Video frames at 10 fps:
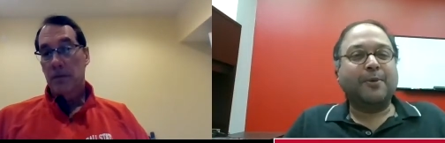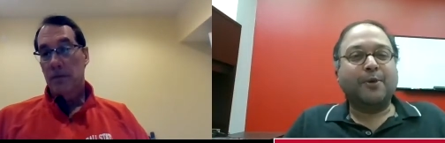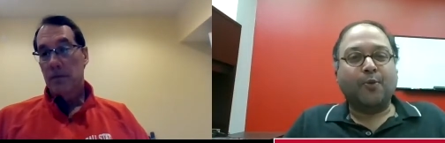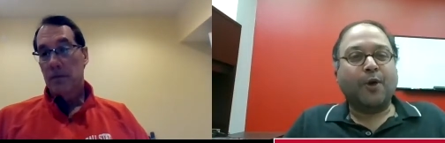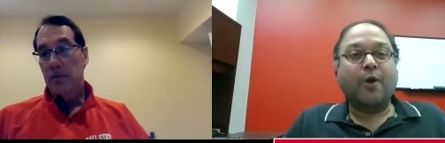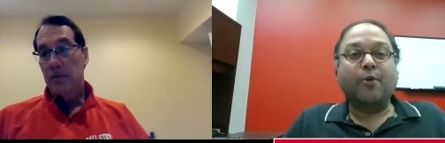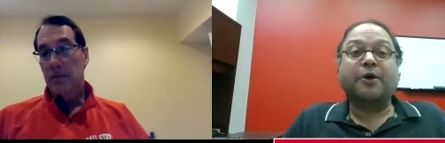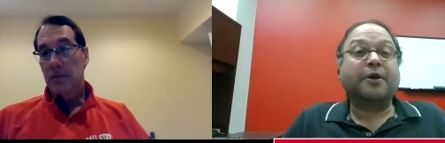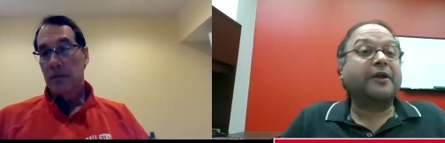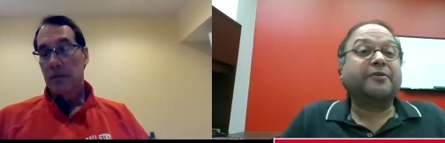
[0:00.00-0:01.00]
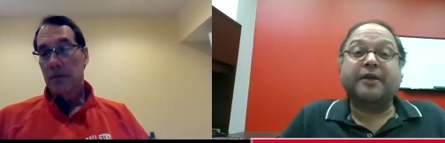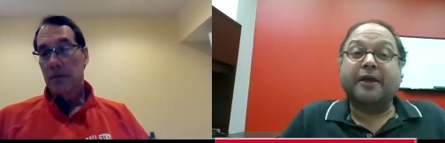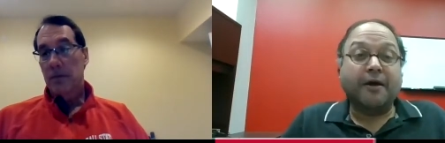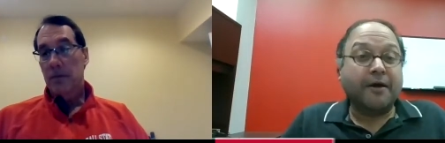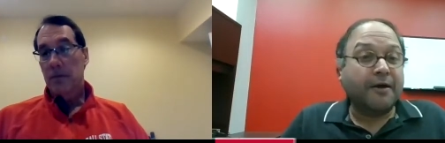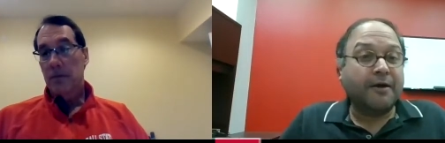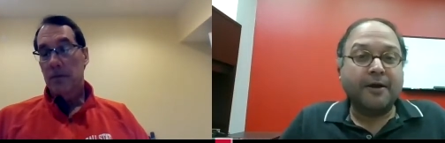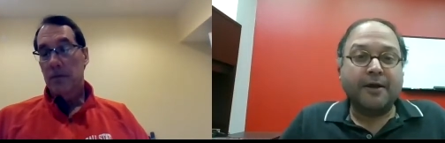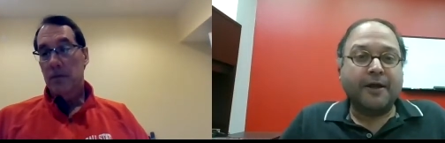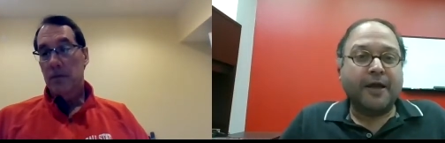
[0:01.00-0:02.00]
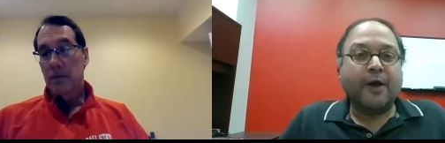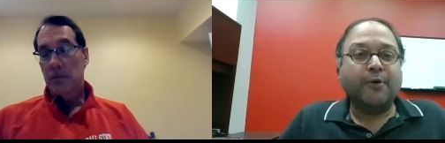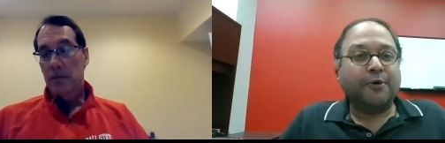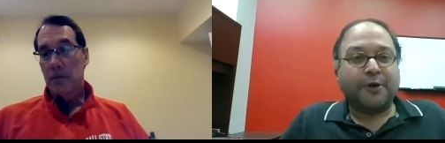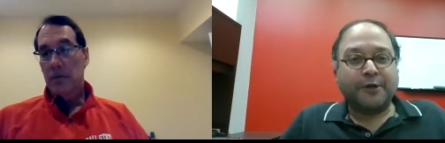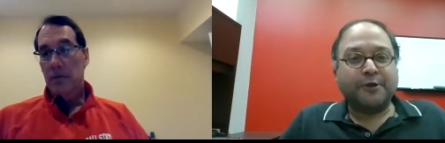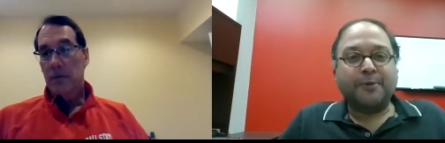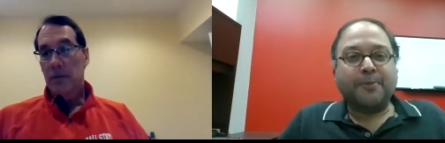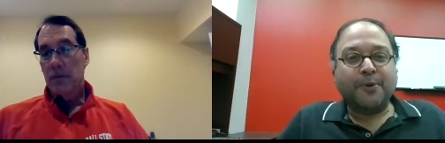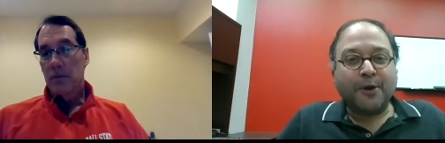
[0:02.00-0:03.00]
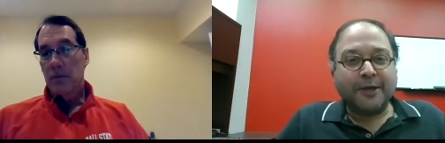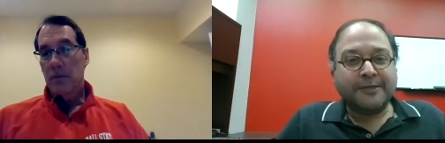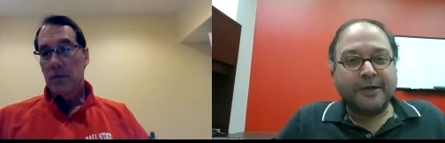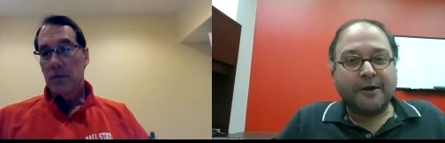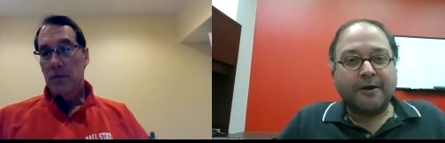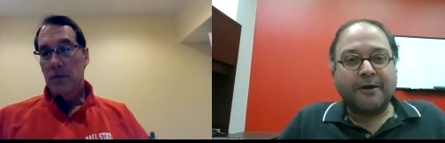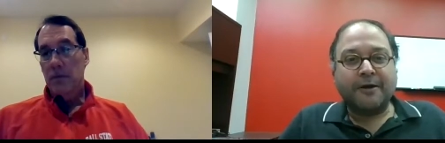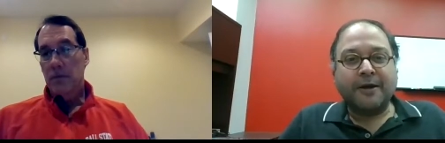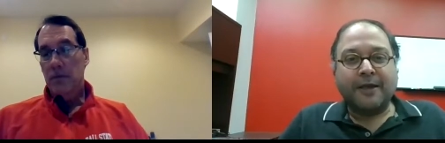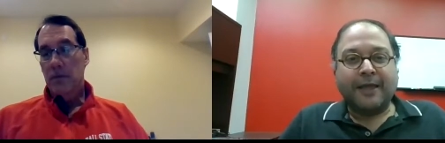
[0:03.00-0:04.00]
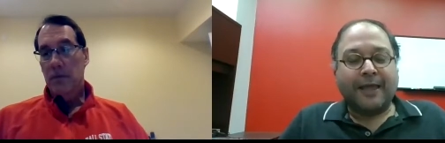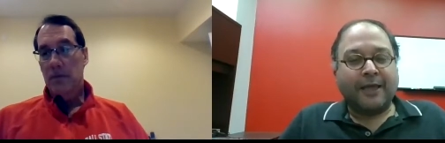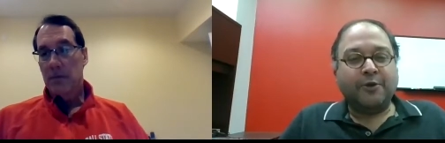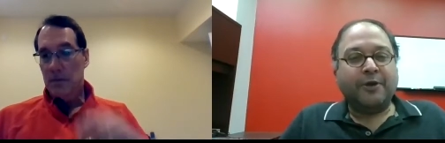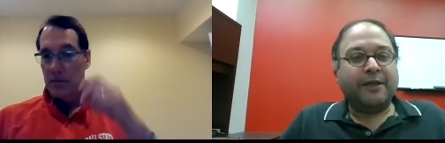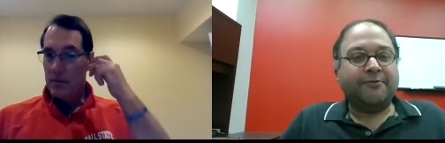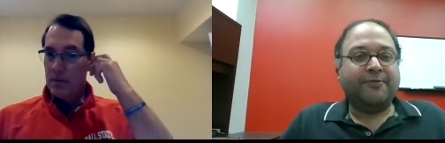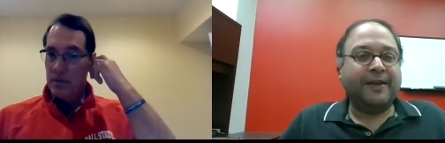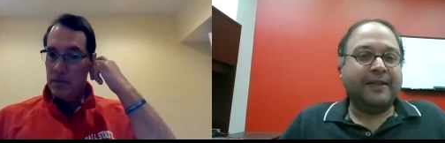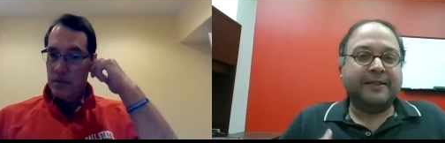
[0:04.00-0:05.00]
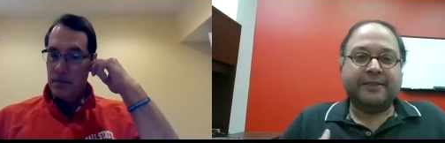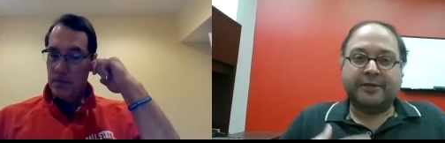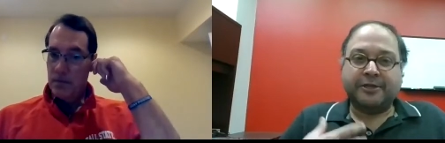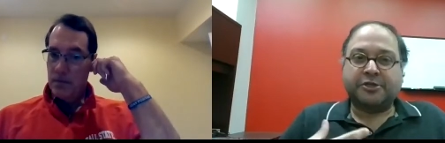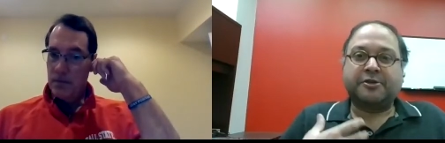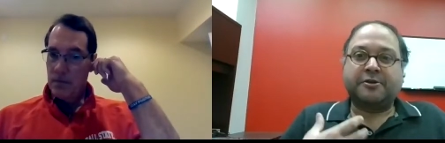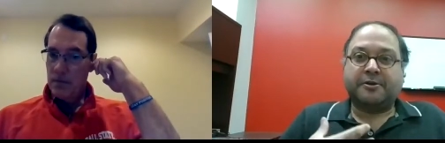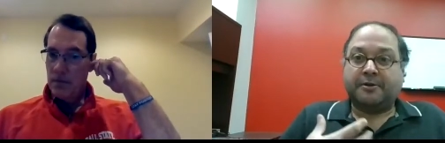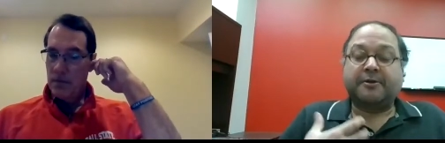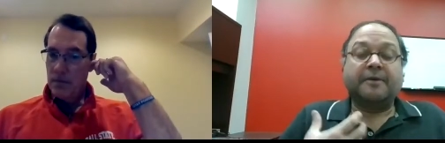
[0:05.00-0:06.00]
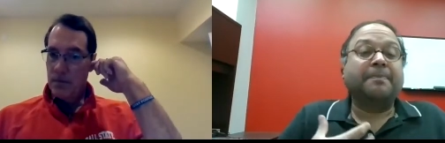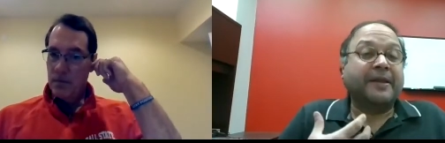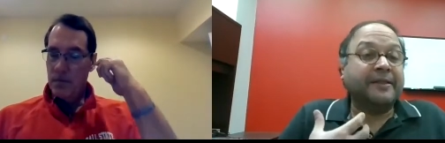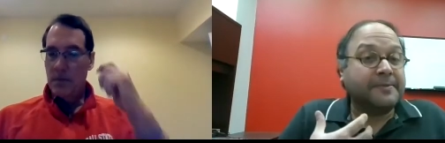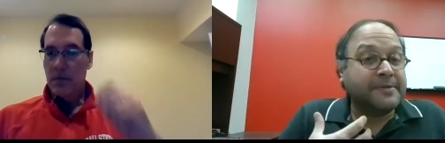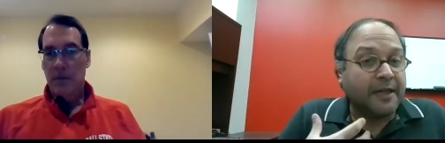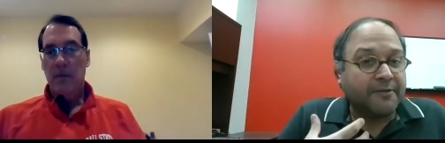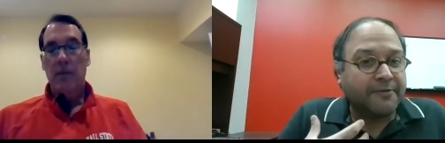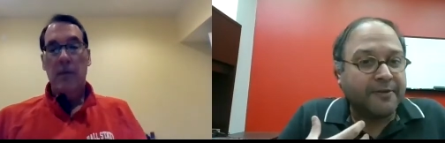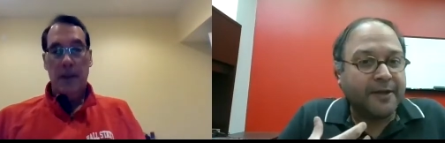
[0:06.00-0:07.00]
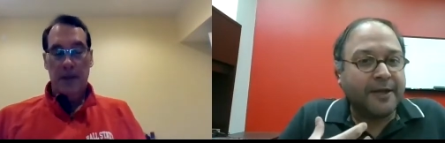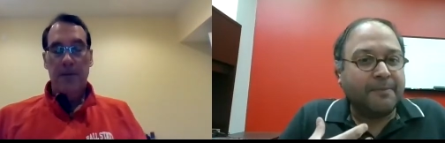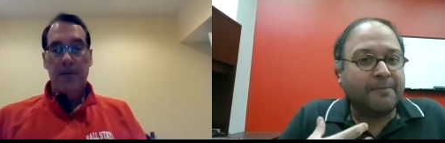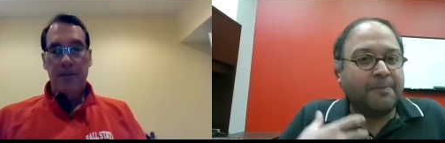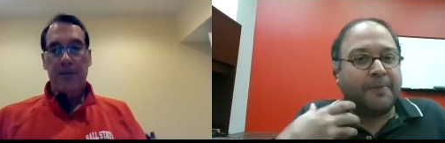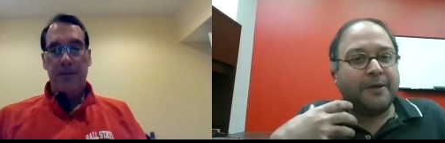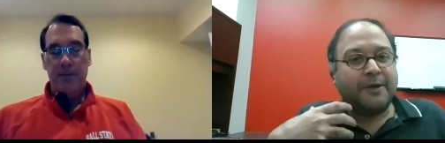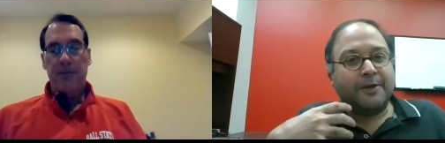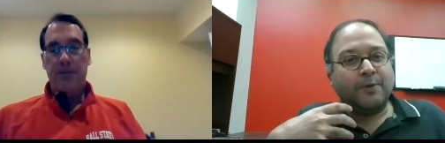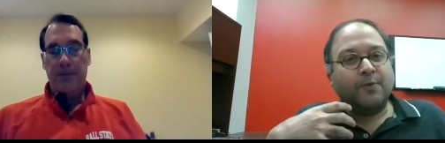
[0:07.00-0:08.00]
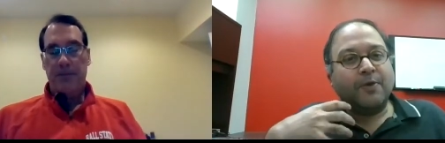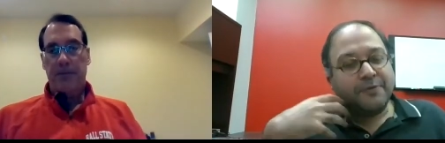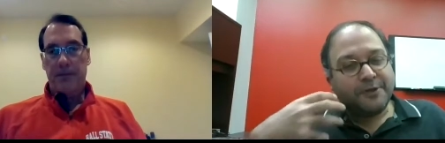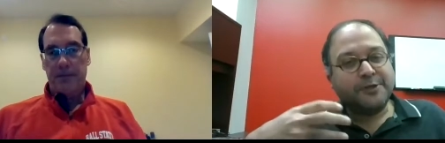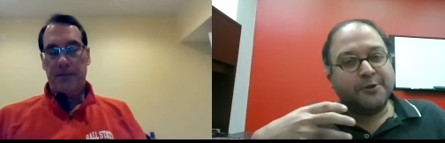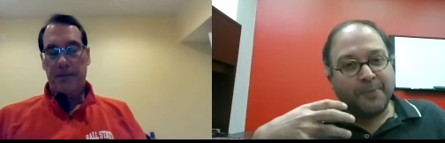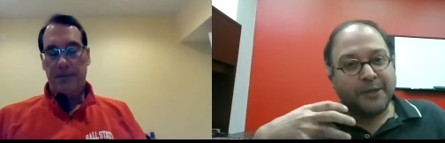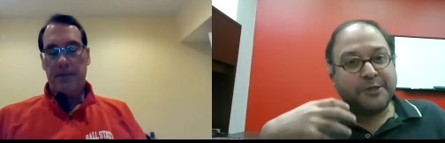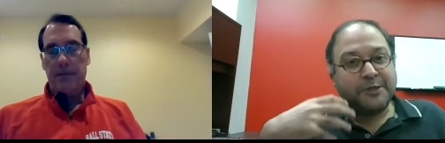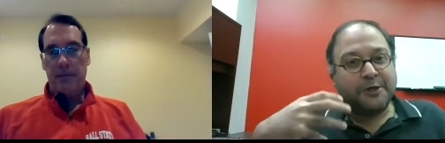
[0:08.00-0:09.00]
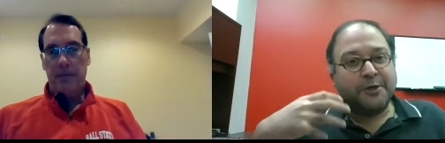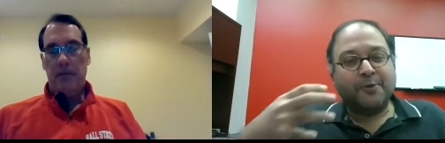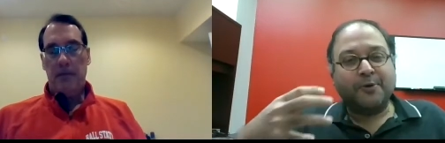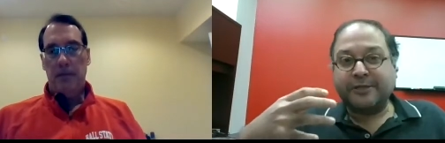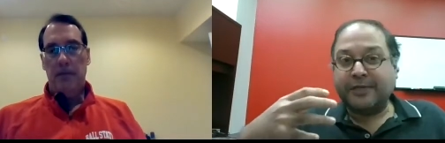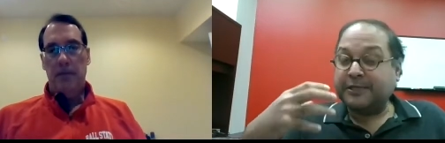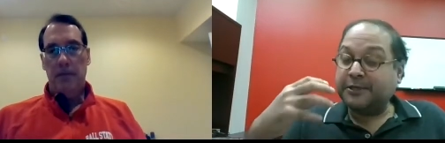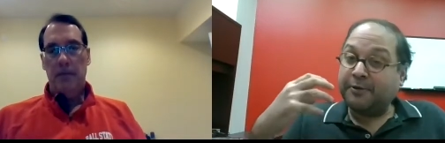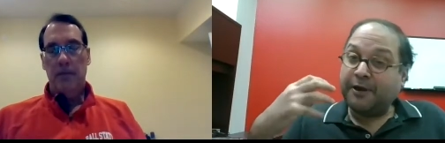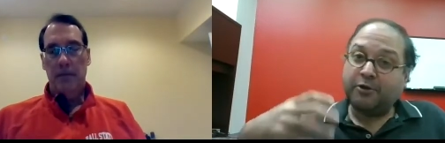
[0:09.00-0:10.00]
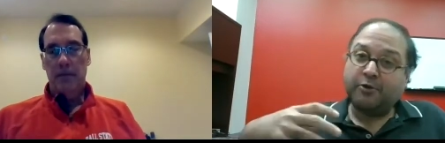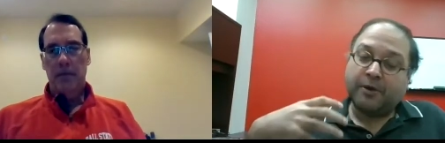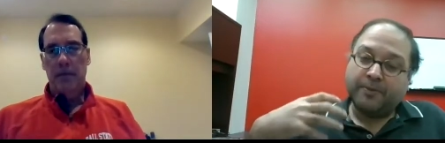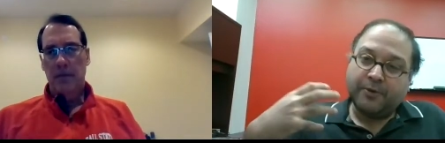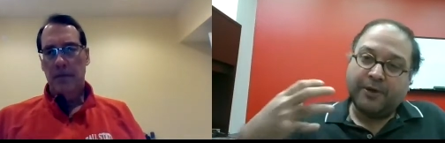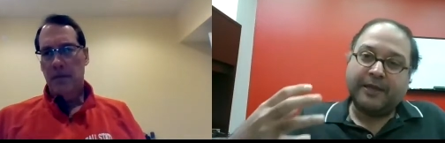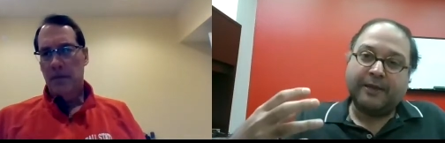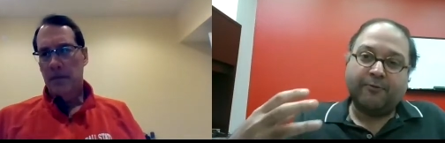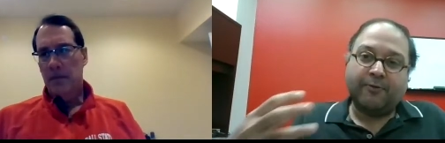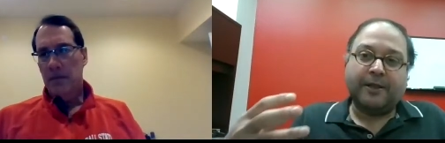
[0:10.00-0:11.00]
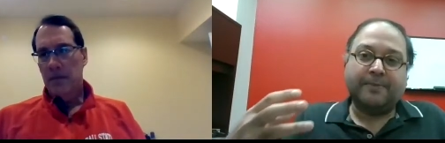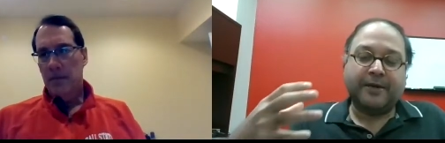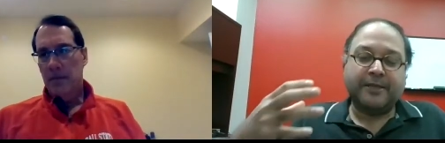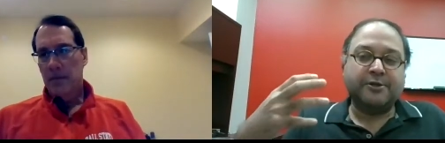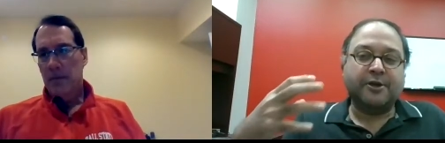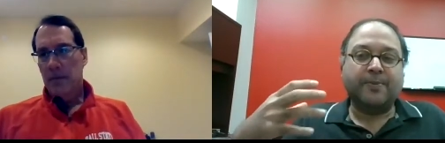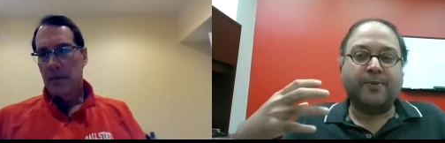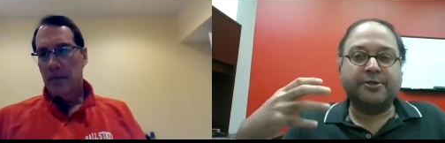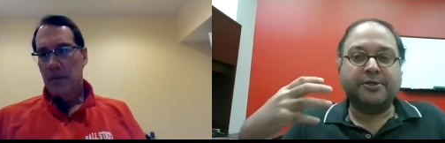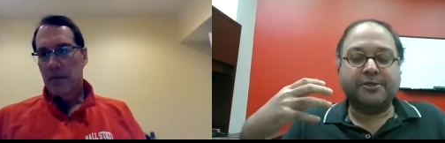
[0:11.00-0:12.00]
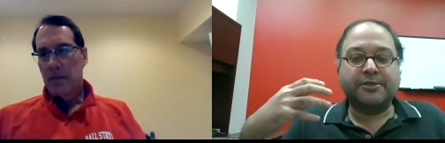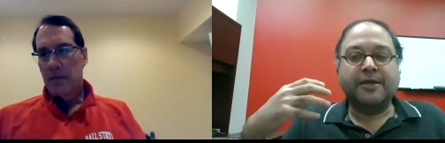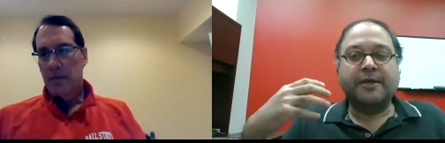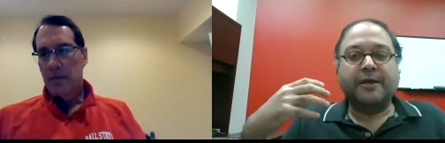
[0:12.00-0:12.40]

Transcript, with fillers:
Speaker 1: about how great they are, how great their products are, and you get a feeling that they're just trumpeting themselves. But one of the things you mentioned in your book is that it's great to communicate well, but it's not about just